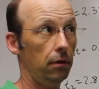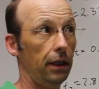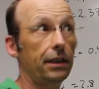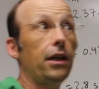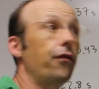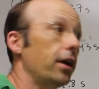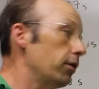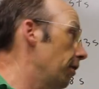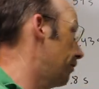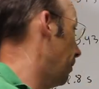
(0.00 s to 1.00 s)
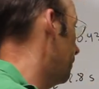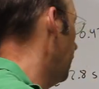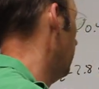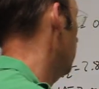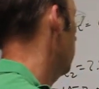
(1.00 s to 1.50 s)
and see if we can do the same
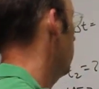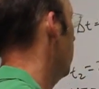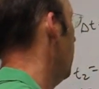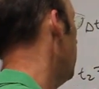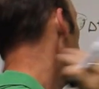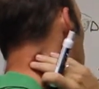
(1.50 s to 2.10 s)
thing. Okay,